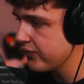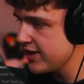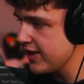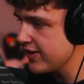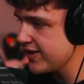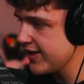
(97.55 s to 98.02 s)
put
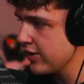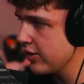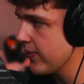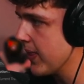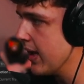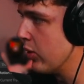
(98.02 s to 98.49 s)
this in the
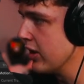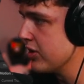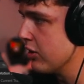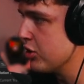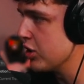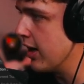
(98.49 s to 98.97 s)
center, and we're
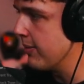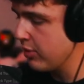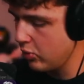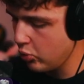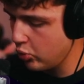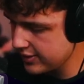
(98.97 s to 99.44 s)
going to search
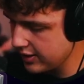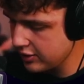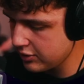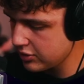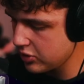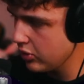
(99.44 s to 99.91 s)
up
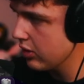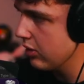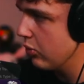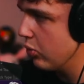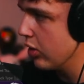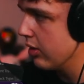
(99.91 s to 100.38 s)

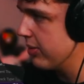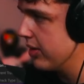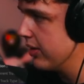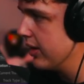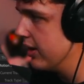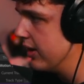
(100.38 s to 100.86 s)
S_warp.